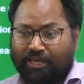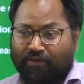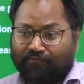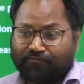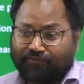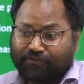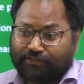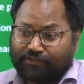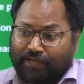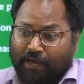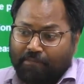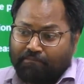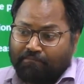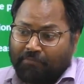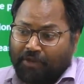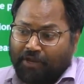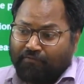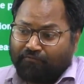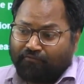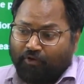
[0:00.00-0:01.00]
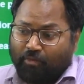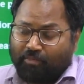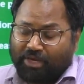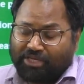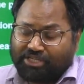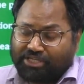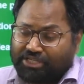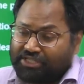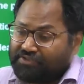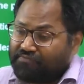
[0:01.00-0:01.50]
If some
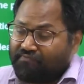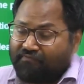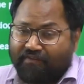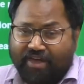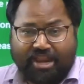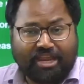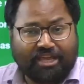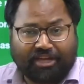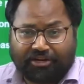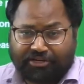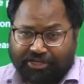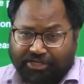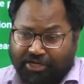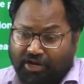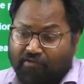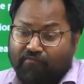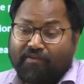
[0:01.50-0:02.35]
information is very critical,